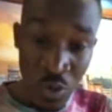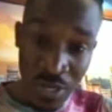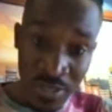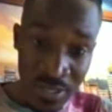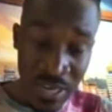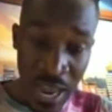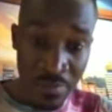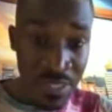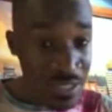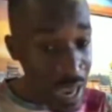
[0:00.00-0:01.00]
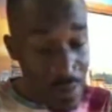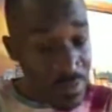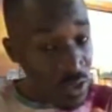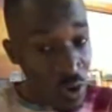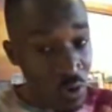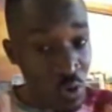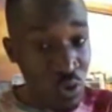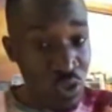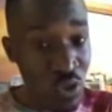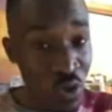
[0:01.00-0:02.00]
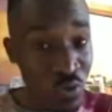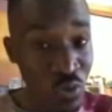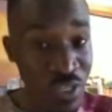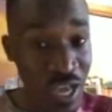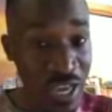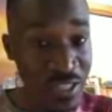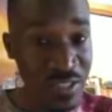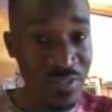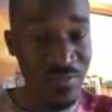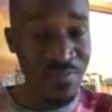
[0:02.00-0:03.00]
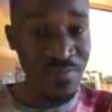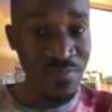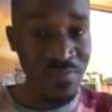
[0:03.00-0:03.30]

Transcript: Look at the times. The times don't look so good, guys.